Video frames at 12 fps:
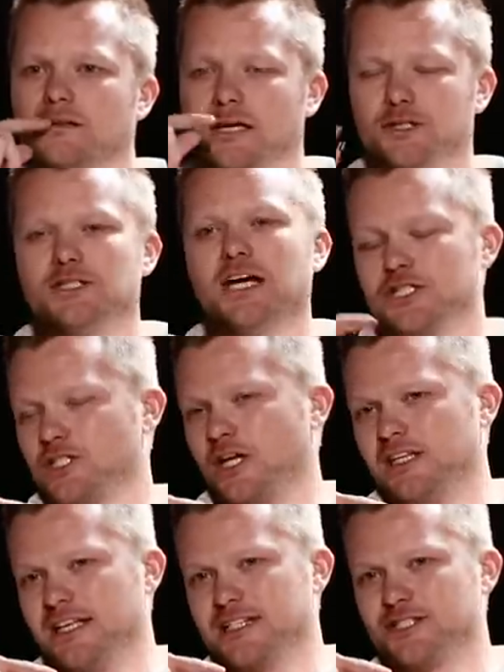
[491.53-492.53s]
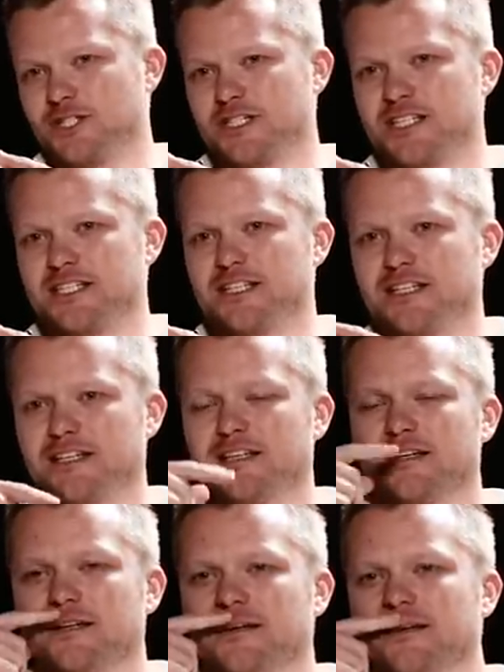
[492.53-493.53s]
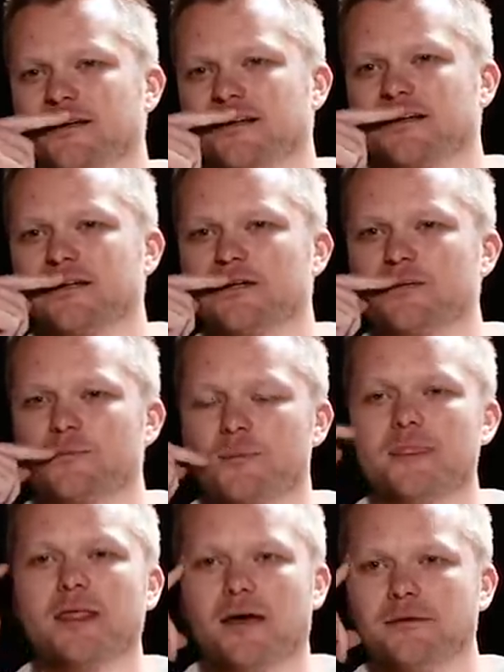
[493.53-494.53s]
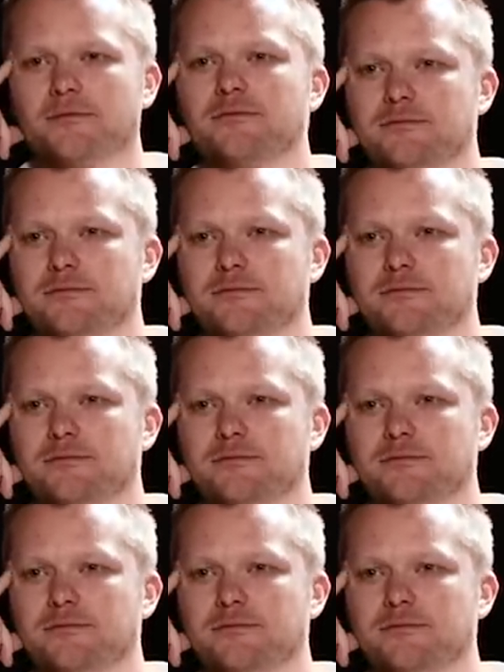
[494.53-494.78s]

Now you touched on this, and it could as... be it could be something broken. Lewis yeah.